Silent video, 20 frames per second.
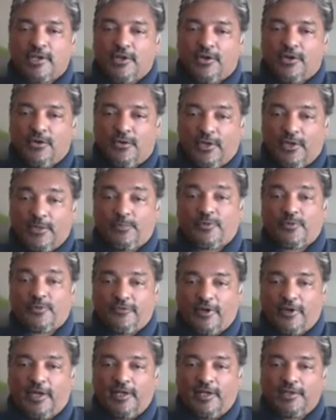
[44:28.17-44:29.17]
who
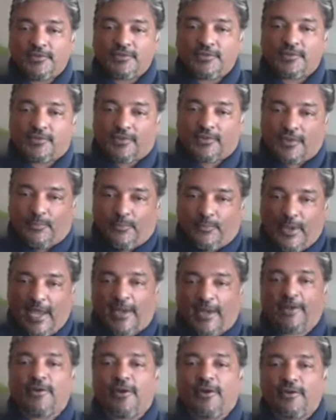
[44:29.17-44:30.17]
improvise the
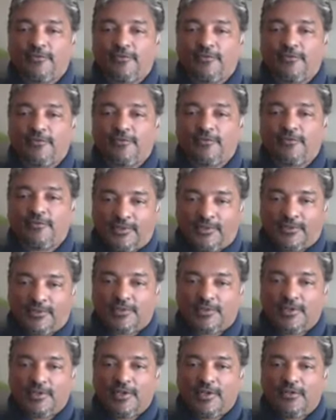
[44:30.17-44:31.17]
background
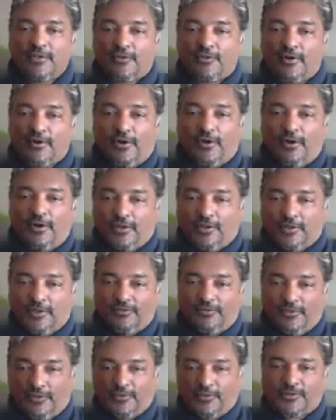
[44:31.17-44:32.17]
voices for all of
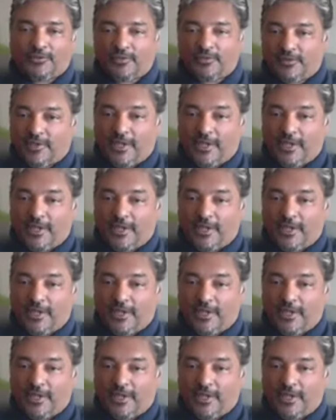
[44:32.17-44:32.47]
those